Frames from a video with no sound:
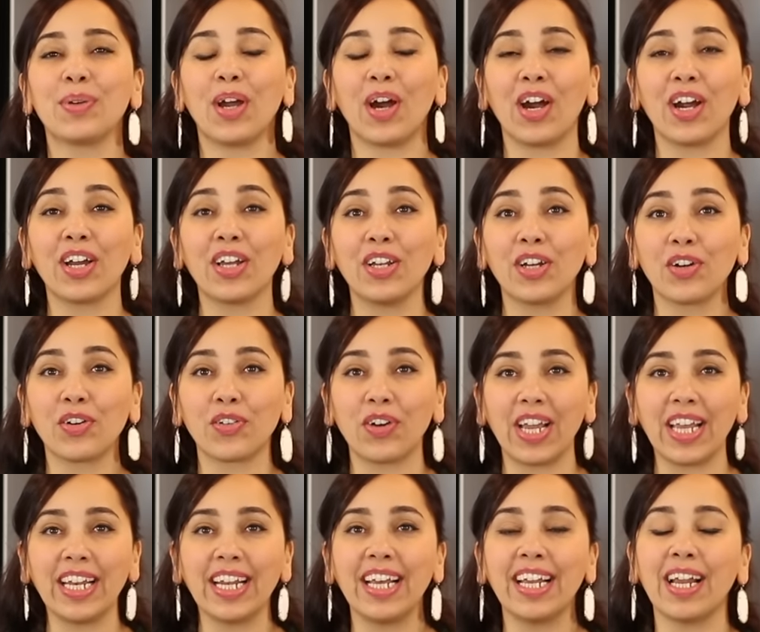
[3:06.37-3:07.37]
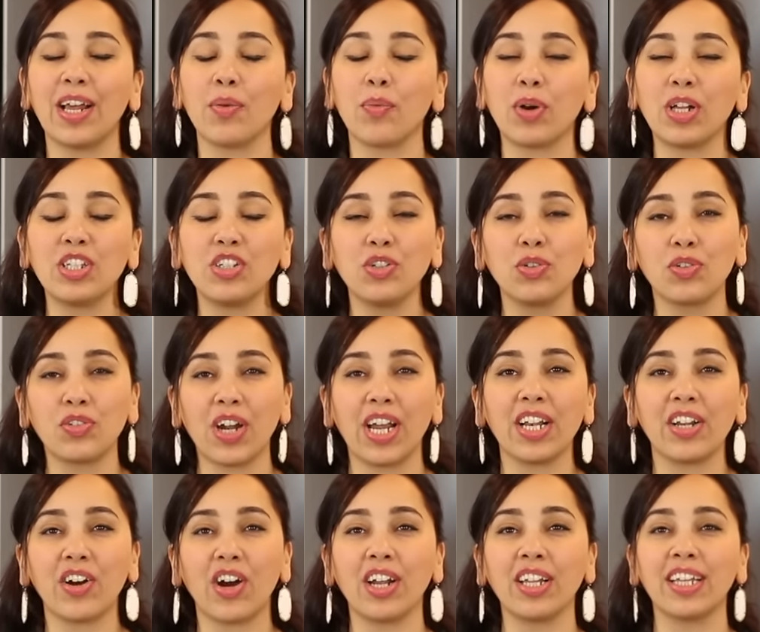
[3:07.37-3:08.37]
are gonna grate it, and once you
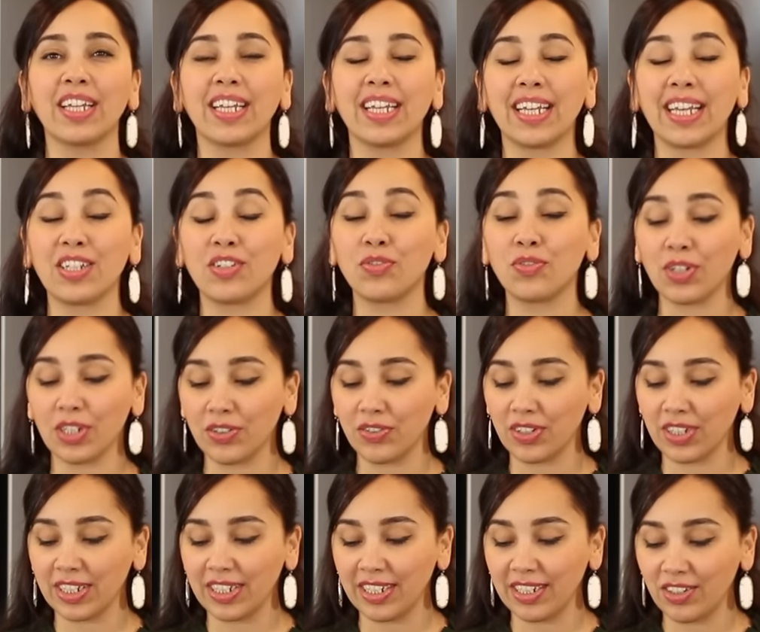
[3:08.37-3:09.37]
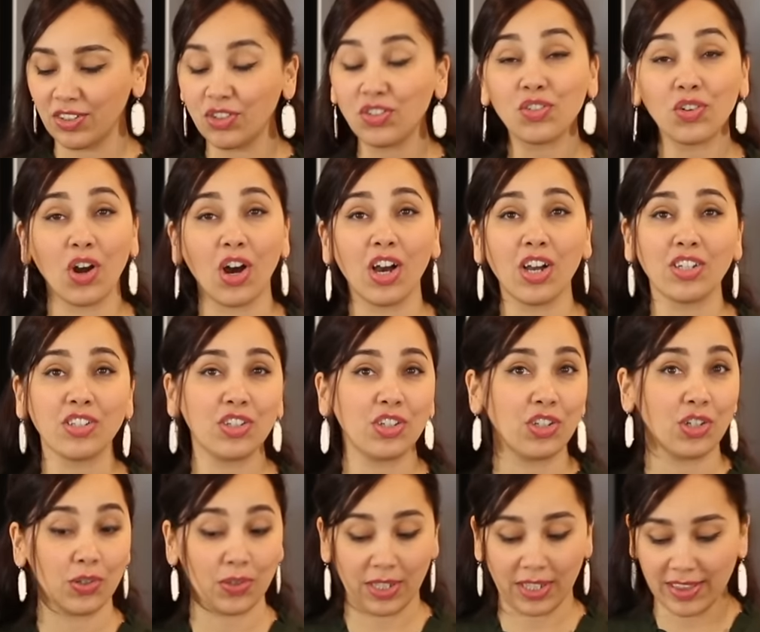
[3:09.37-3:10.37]
grate garlic, it gets really, really strong, so
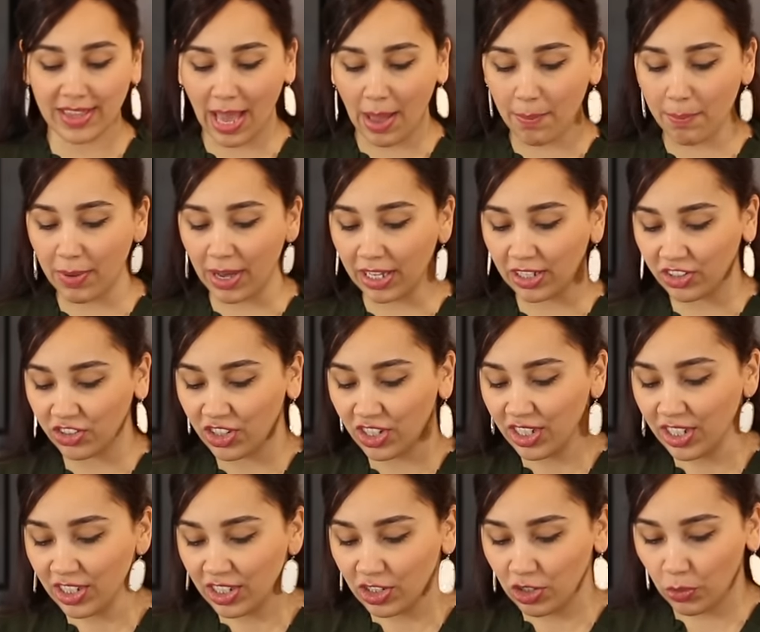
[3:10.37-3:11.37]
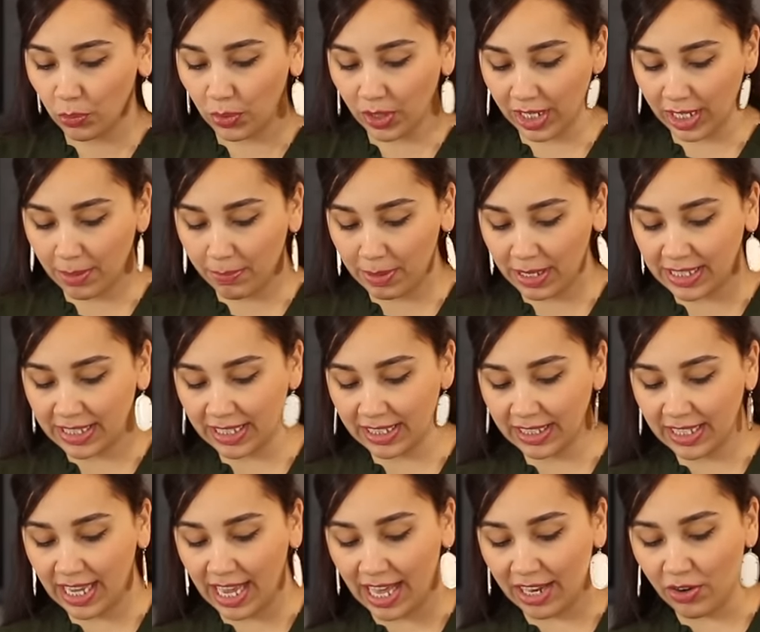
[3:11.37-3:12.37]
you don't need that much. So we're gonna
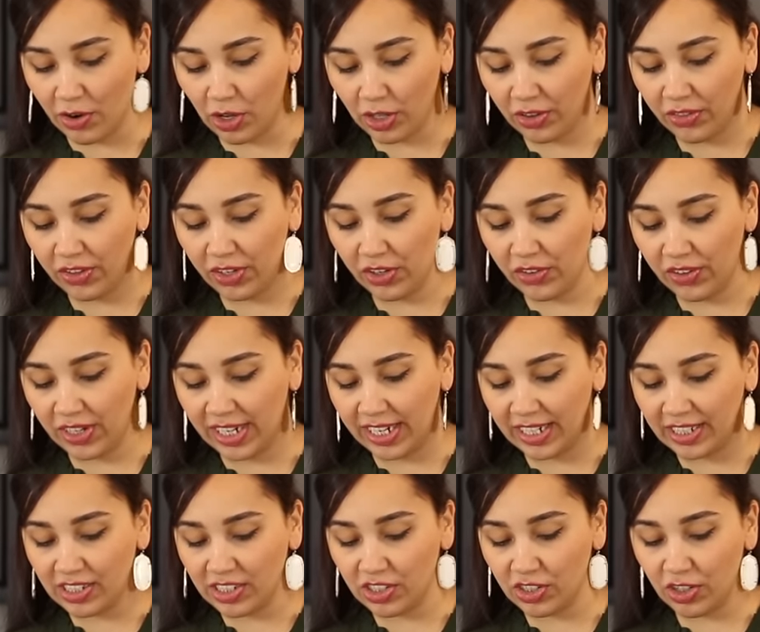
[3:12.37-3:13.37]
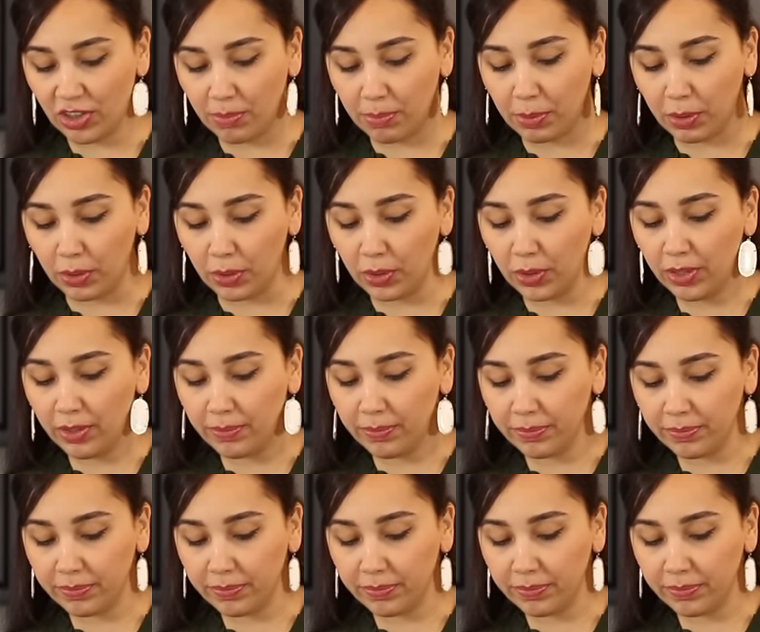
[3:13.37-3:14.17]
basically add all the ingredients to the bowl.